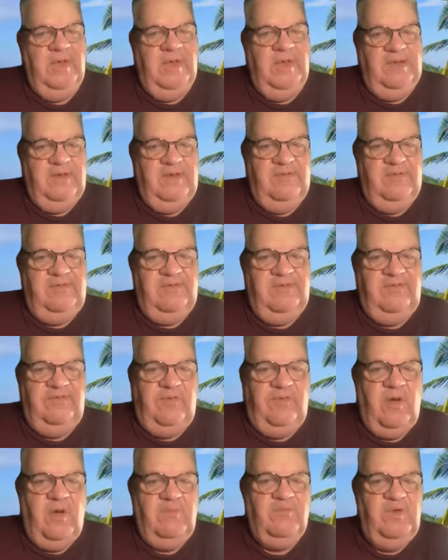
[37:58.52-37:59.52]
there was a
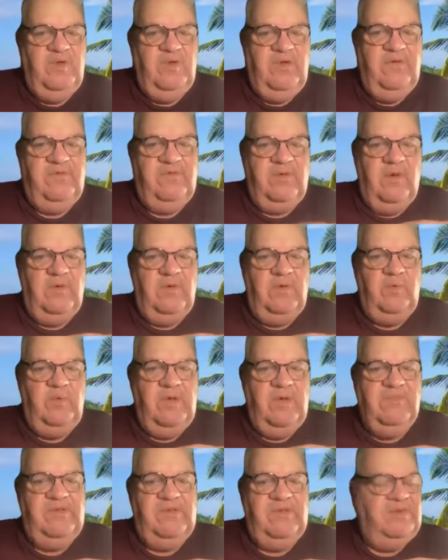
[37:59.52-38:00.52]
strong move called
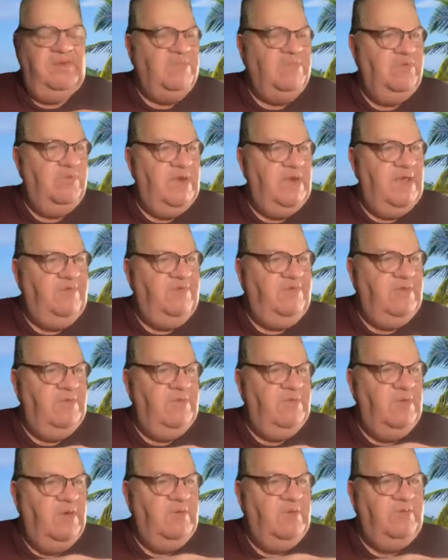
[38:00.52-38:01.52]
women's
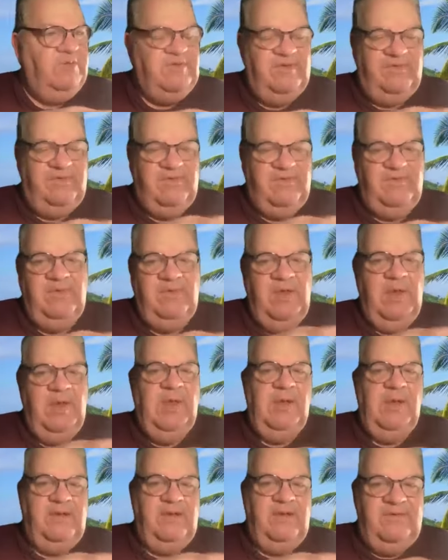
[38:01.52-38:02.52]
liberation. Well, this is
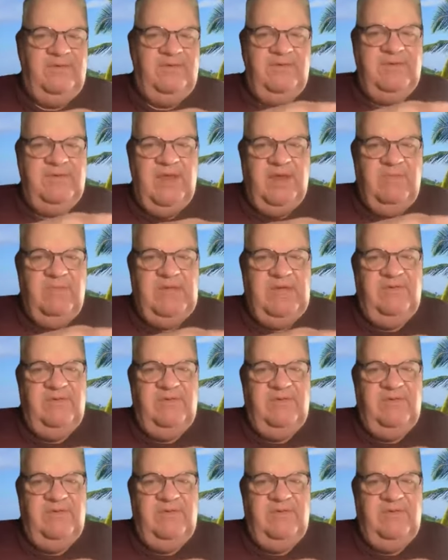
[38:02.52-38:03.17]
going to be a